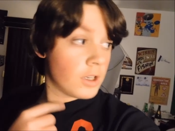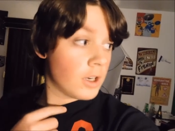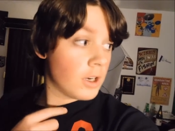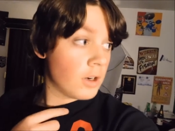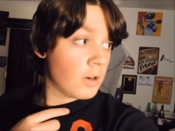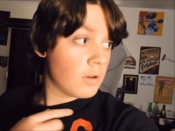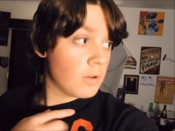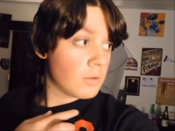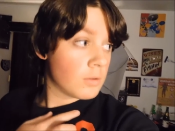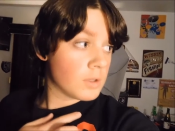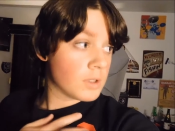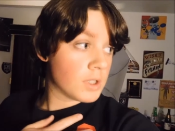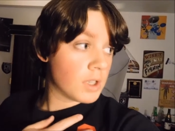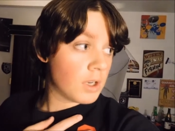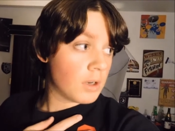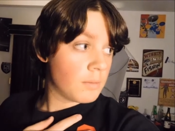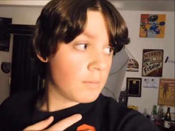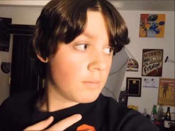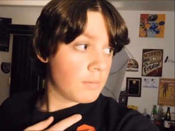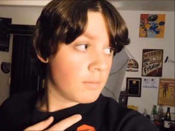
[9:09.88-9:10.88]
know. What's
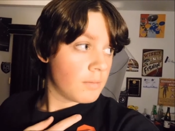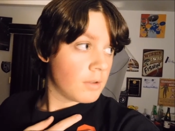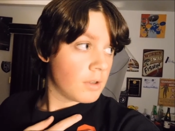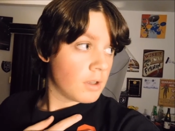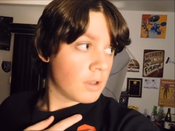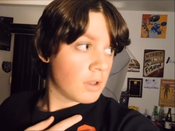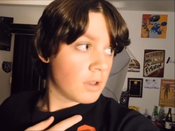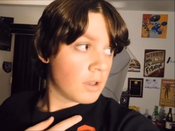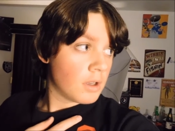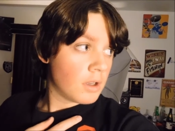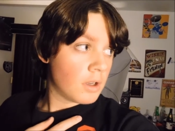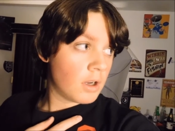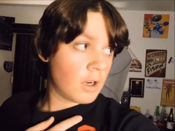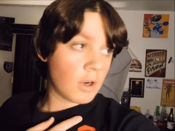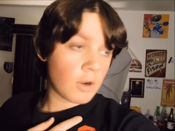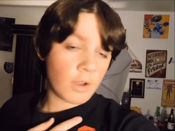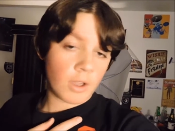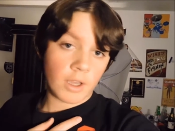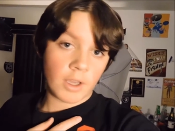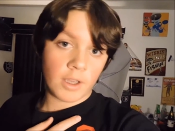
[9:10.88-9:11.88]
up?
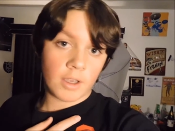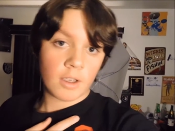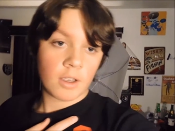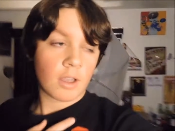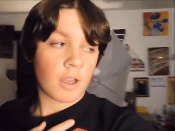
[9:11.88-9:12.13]
Okay,